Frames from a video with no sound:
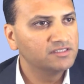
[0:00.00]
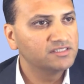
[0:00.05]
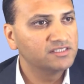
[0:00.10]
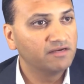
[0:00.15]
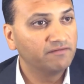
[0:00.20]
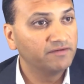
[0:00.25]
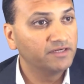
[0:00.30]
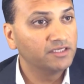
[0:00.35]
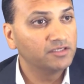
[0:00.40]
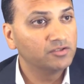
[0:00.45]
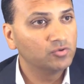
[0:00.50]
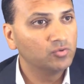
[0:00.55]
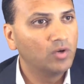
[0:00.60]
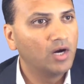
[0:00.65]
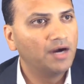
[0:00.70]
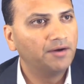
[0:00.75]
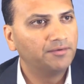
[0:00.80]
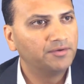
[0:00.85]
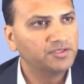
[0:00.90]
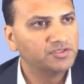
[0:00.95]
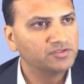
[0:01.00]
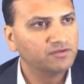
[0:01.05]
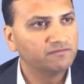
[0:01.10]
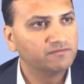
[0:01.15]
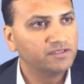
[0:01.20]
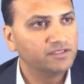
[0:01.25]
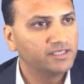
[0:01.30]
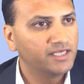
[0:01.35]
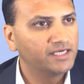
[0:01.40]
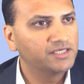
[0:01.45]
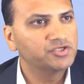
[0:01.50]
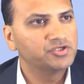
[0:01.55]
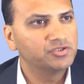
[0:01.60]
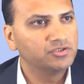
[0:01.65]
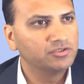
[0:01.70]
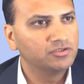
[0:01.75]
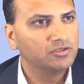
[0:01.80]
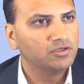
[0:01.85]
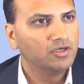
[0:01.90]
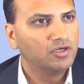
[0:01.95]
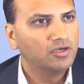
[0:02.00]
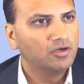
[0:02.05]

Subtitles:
72 hours of detection